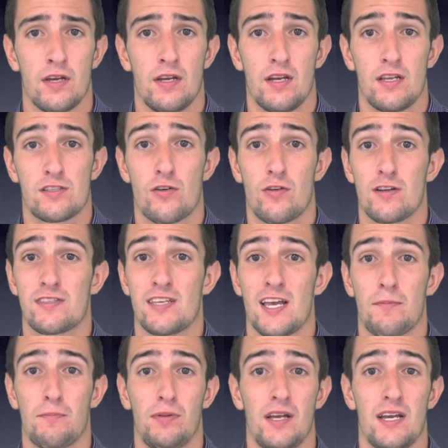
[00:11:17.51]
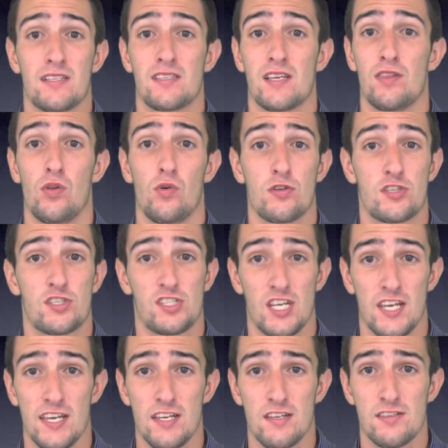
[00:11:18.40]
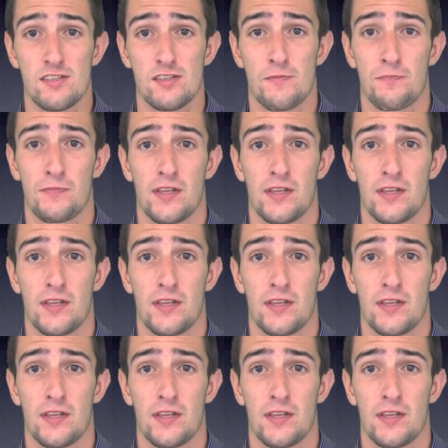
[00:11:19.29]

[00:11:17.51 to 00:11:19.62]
It's going to take place in those seas.